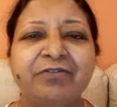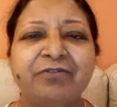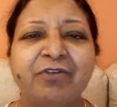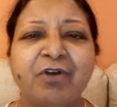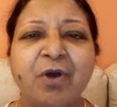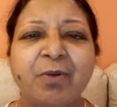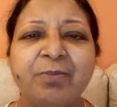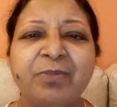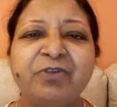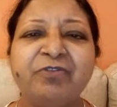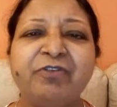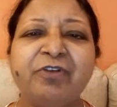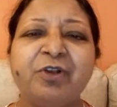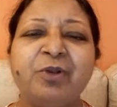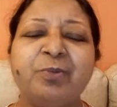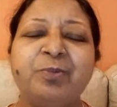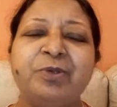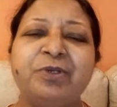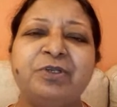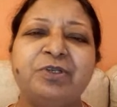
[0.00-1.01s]
from the
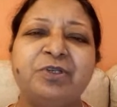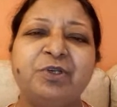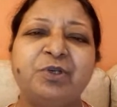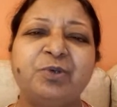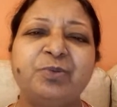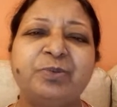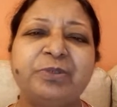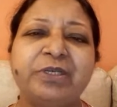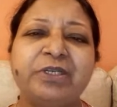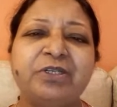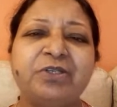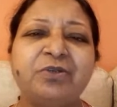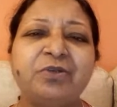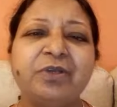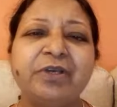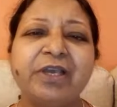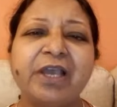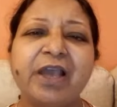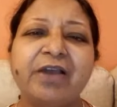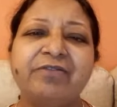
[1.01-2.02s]
fallopian tubes into
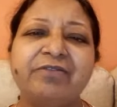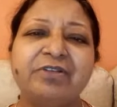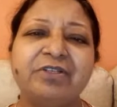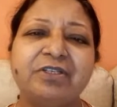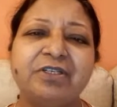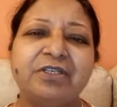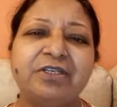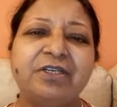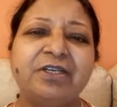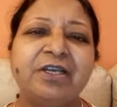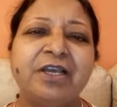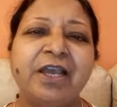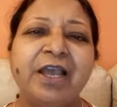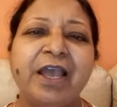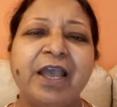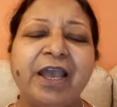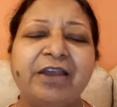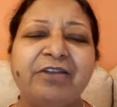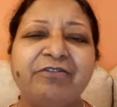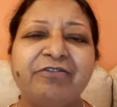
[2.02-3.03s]
the cavity
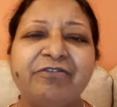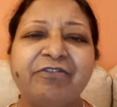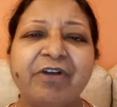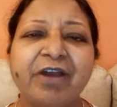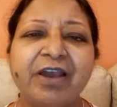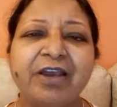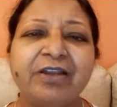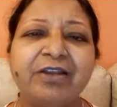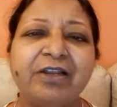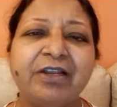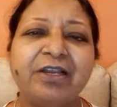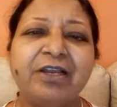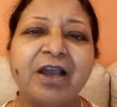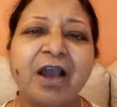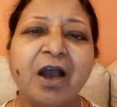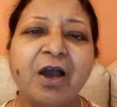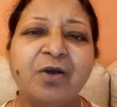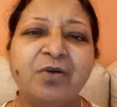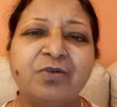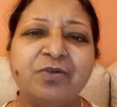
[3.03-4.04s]
and finally
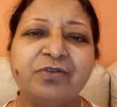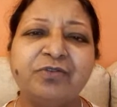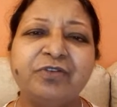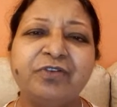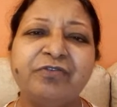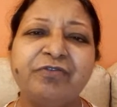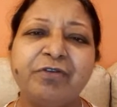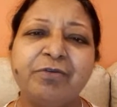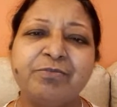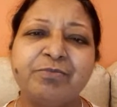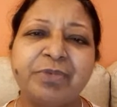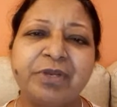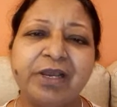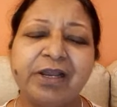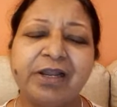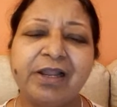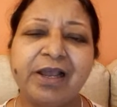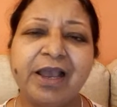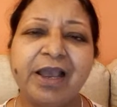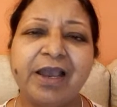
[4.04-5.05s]
out of the
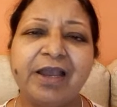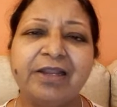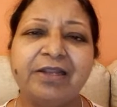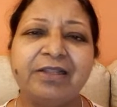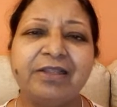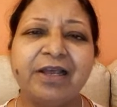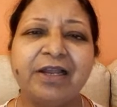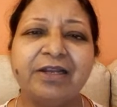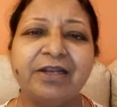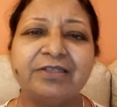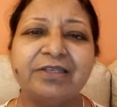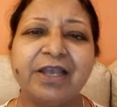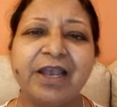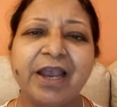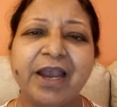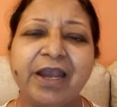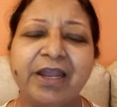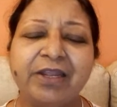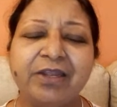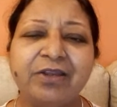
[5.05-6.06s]
fimbrial end, that's the
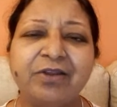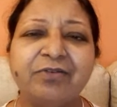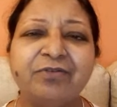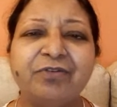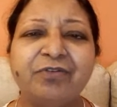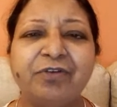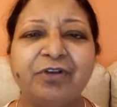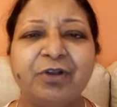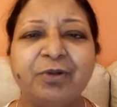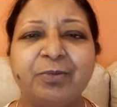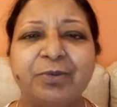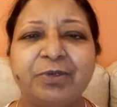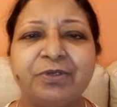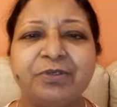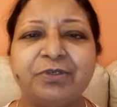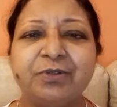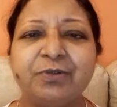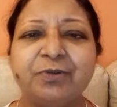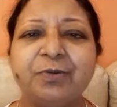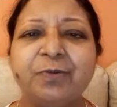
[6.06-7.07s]
end of the
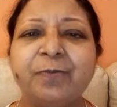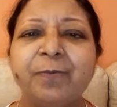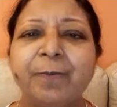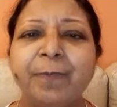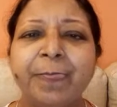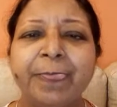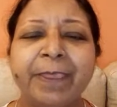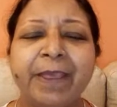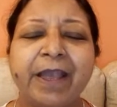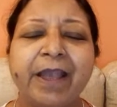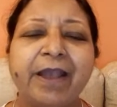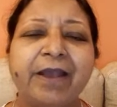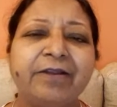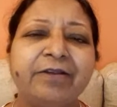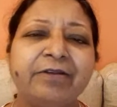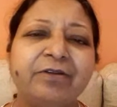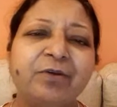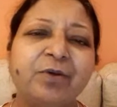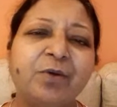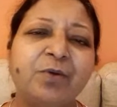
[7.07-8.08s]
fallopian tube, and
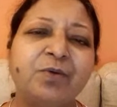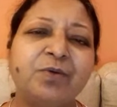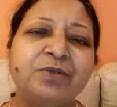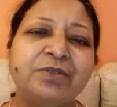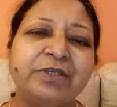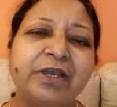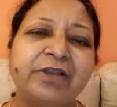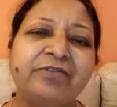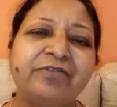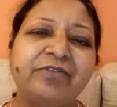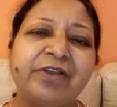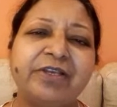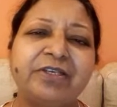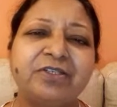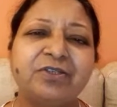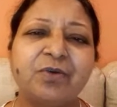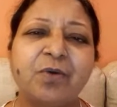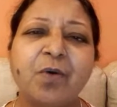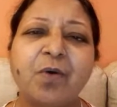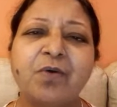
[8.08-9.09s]
goes and
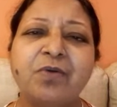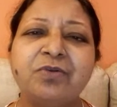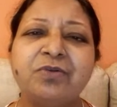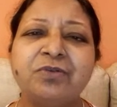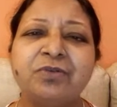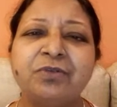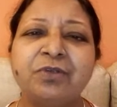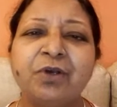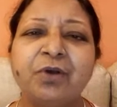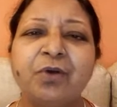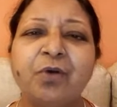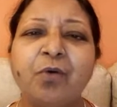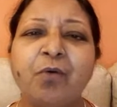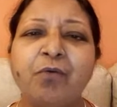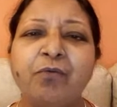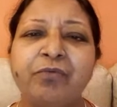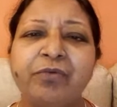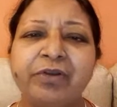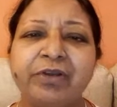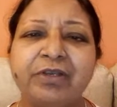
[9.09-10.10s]
rests onto the
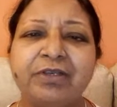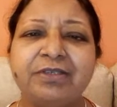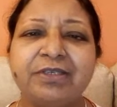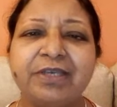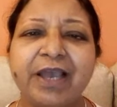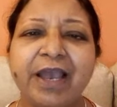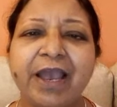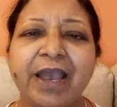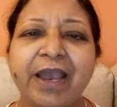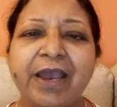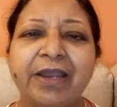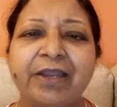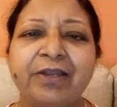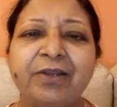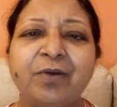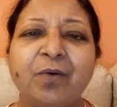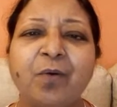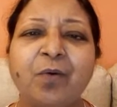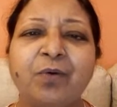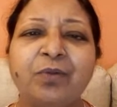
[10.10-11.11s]
ovaries and
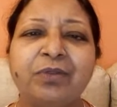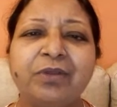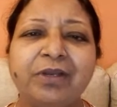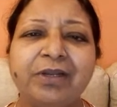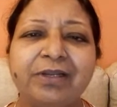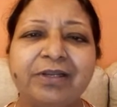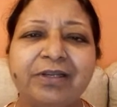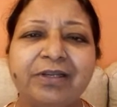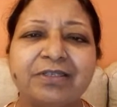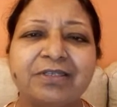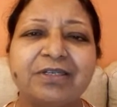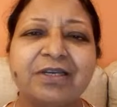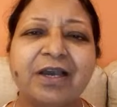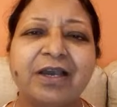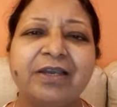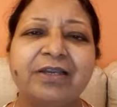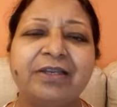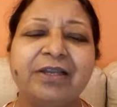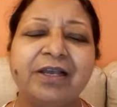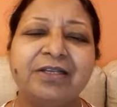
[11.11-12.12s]
on the
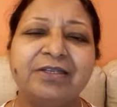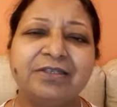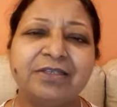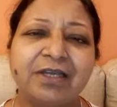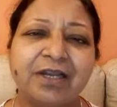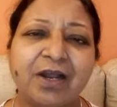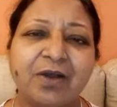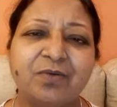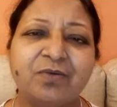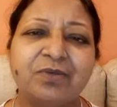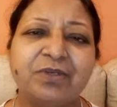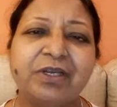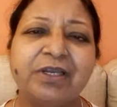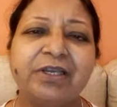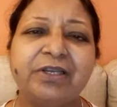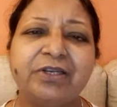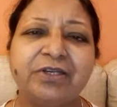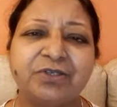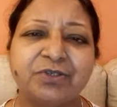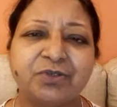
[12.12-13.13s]
intestine and
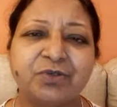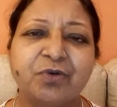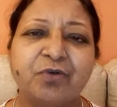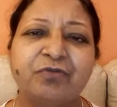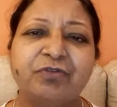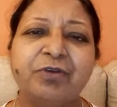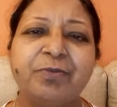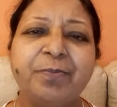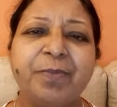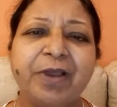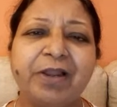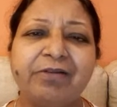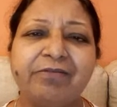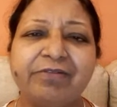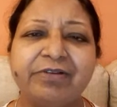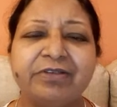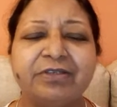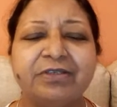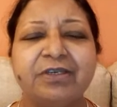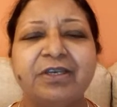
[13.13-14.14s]
surrounding tissue of the
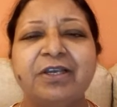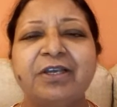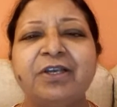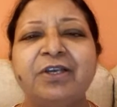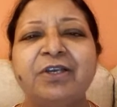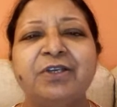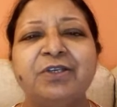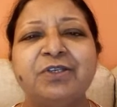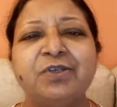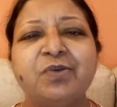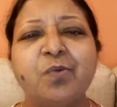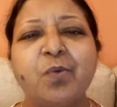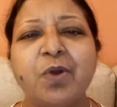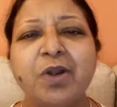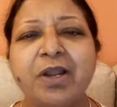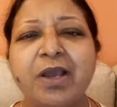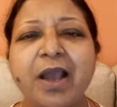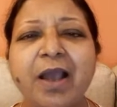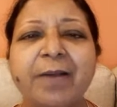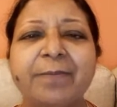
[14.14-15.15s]
pelvis. So,
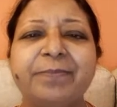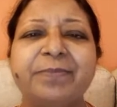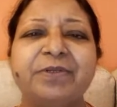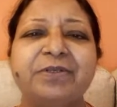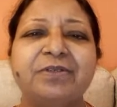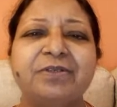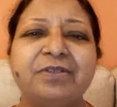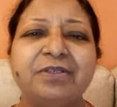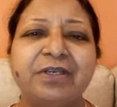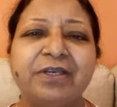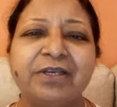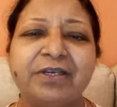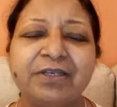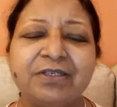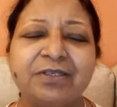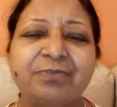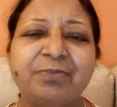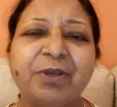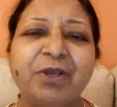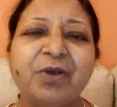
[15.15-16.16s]
what happens
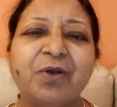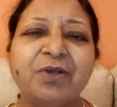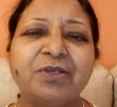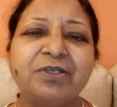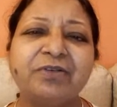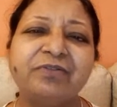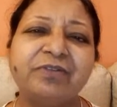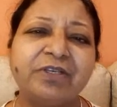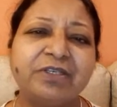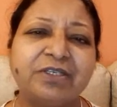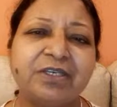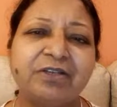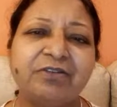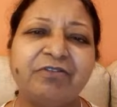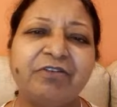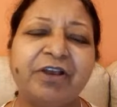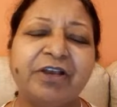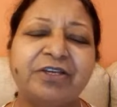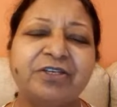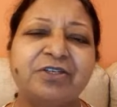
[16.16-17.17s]
is because of this
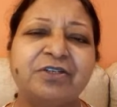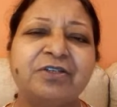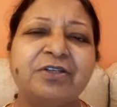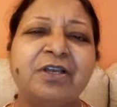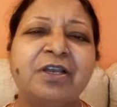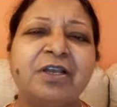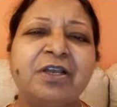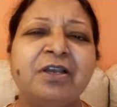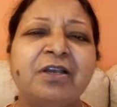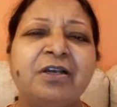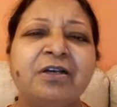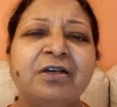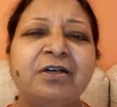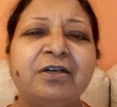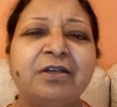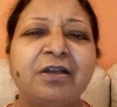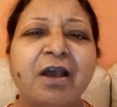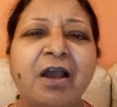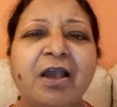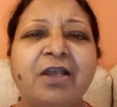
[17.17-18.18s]
infection,
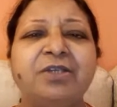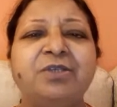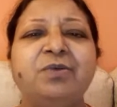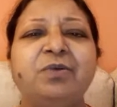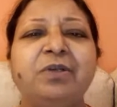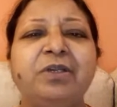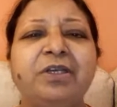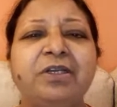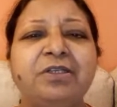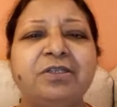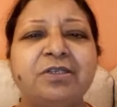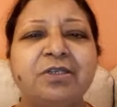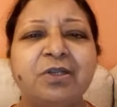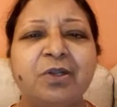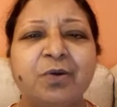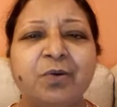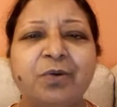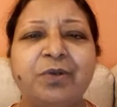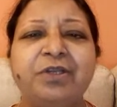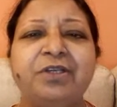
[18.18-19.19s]
gradually and
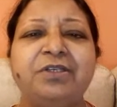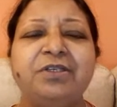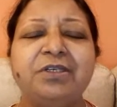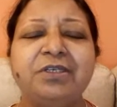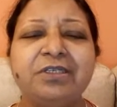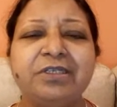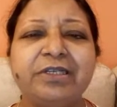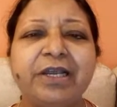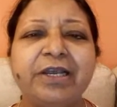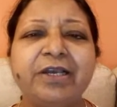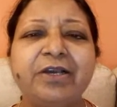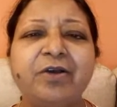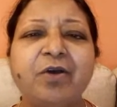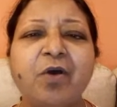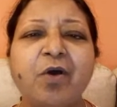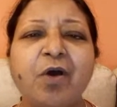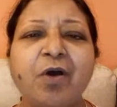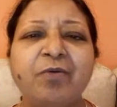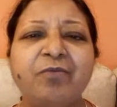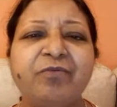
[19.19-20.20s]
slowly, just like
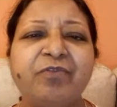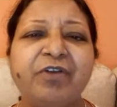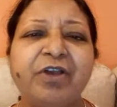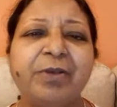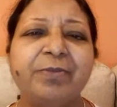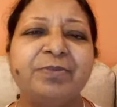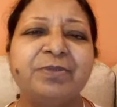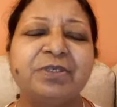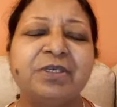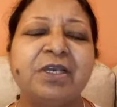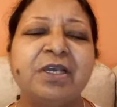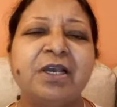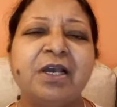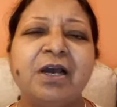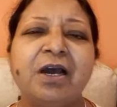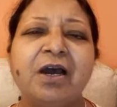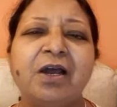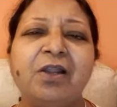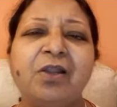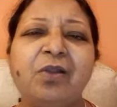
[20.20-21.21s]
cobwebs,
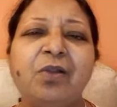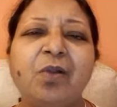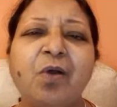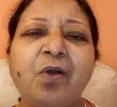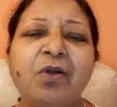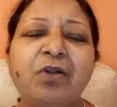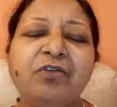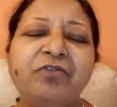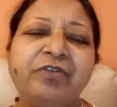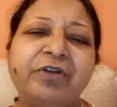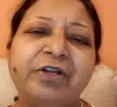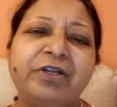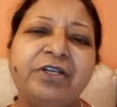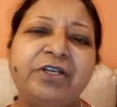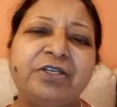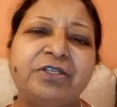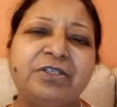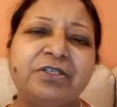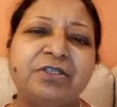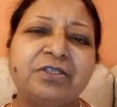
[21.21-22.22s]
a lot of
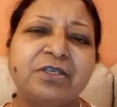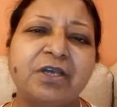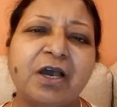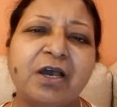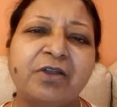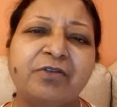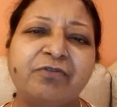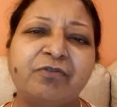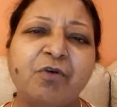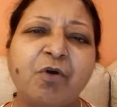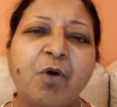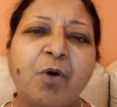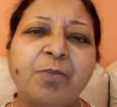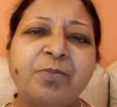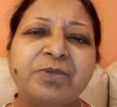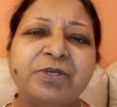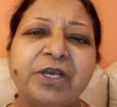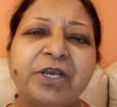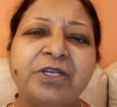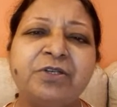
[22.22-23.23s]
adhesions are
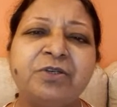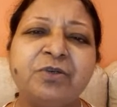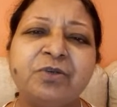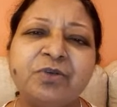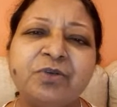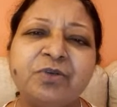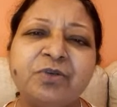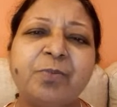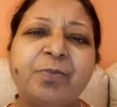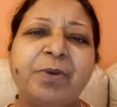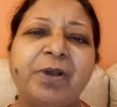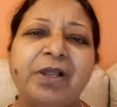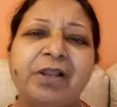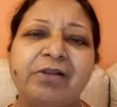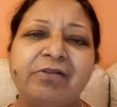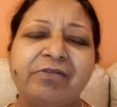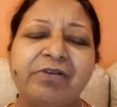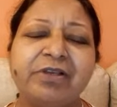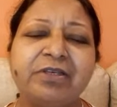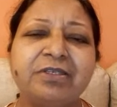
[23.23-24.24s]
formed into your
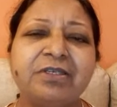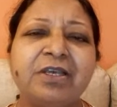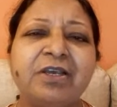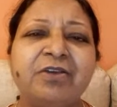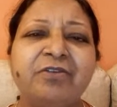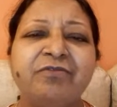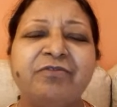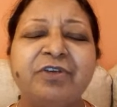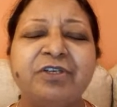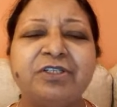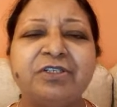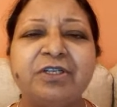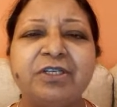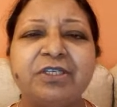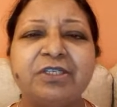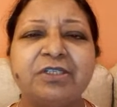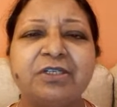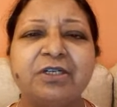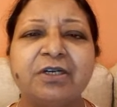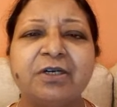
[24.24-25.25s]
pelvis, which
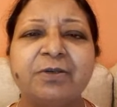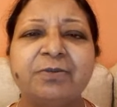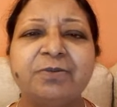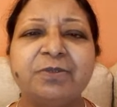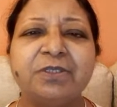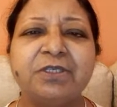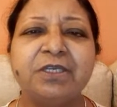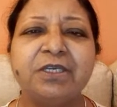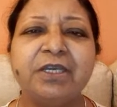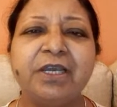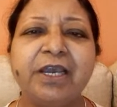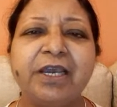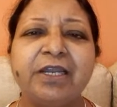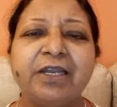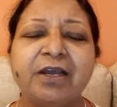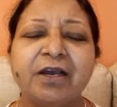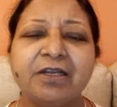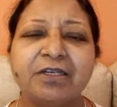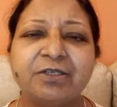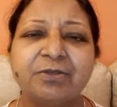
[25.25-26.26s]
disturbs the
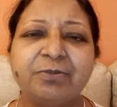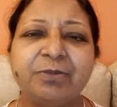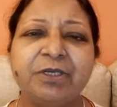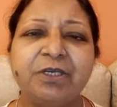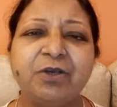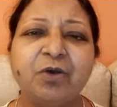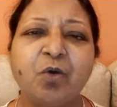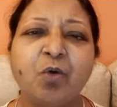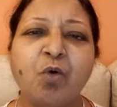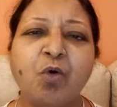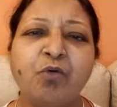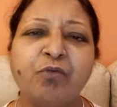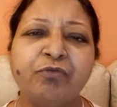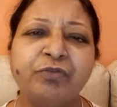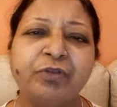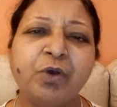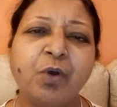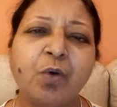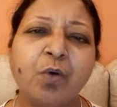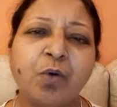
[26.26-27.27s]
anatomy of
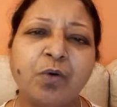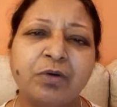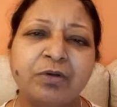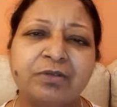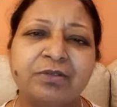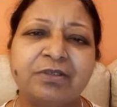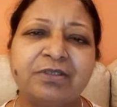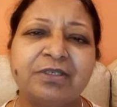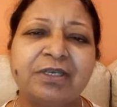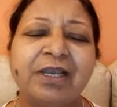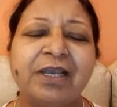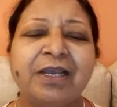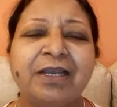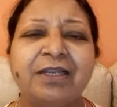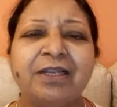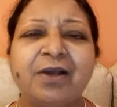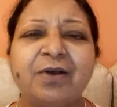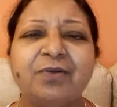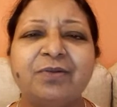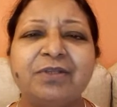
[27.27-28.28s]
the organs.
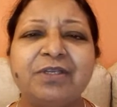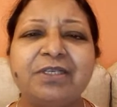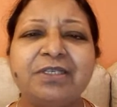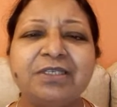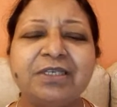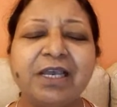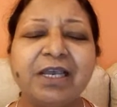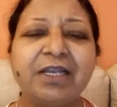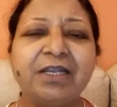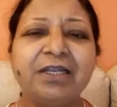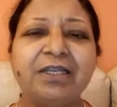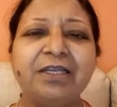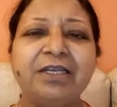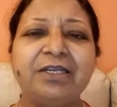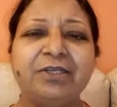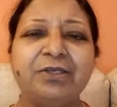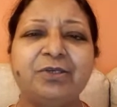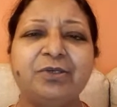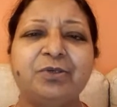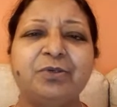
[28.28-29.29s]
Now, this can
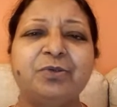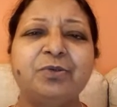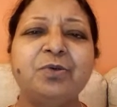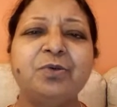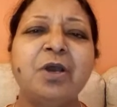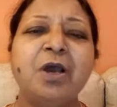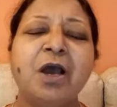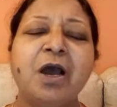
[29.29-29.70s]
lead to